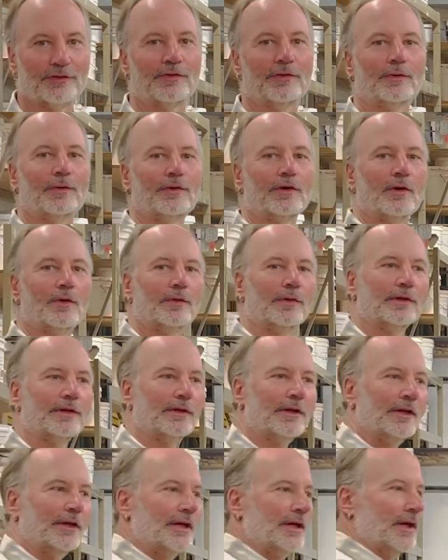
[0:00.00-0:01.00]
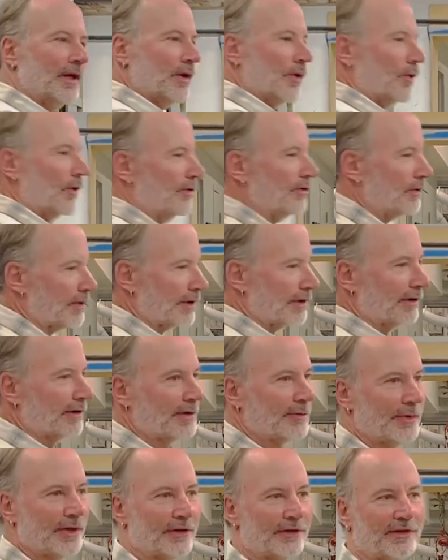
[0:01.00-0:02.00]
So we're doing a
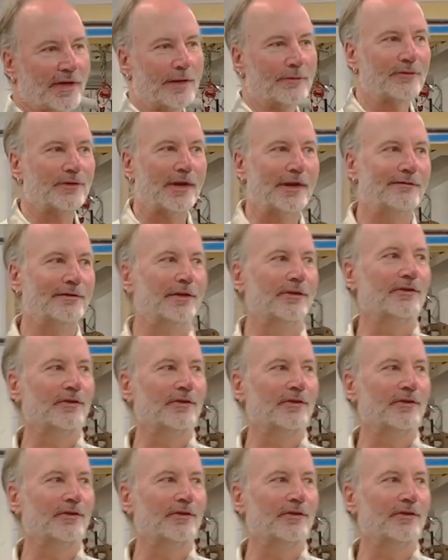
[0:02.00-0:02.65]
little bit of time traveling.